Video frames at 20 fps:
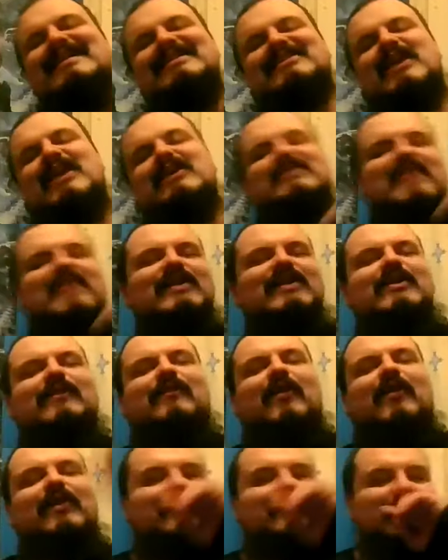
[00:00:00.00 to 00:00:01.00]
Turn your
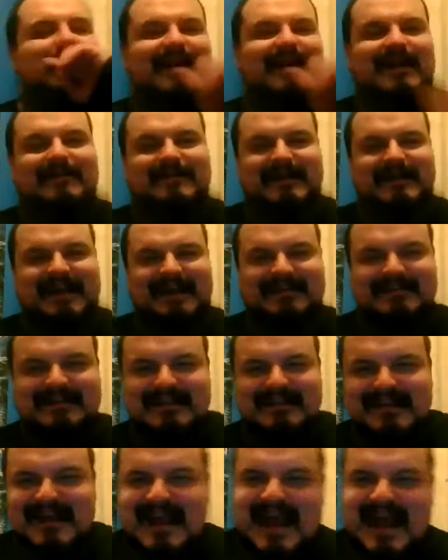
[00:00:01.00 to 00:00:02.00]
volume back up again.
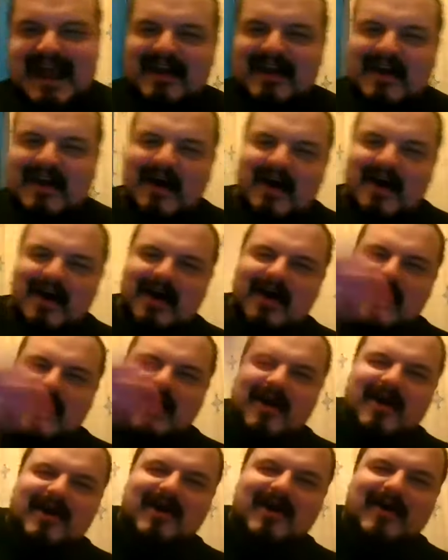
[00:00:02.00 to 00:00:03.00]

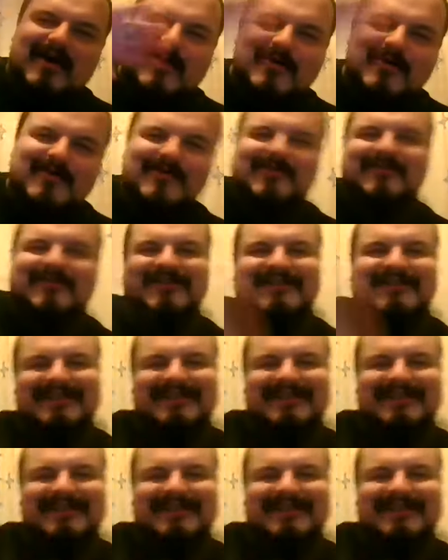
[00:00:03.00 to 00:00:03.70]
Hello.